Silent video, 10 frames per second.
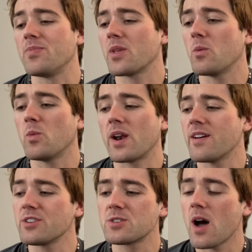
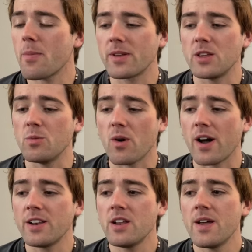whatever topic you
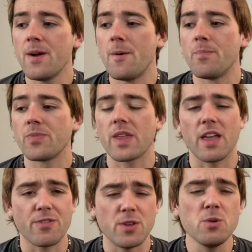want,
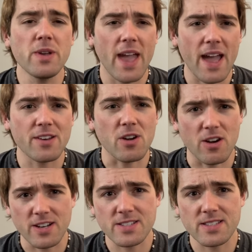if you can't
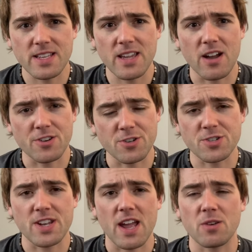honestly
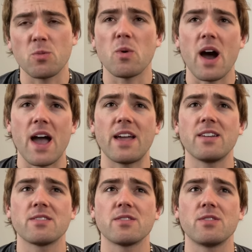understand
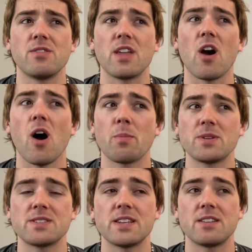why the
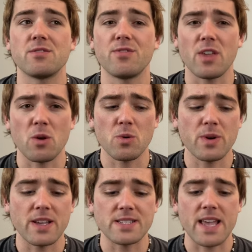opposite
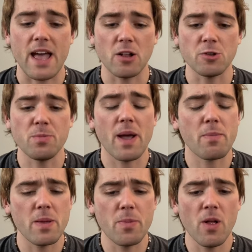view is held by
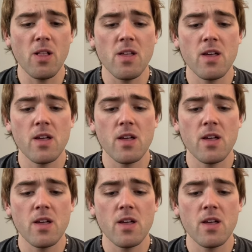people,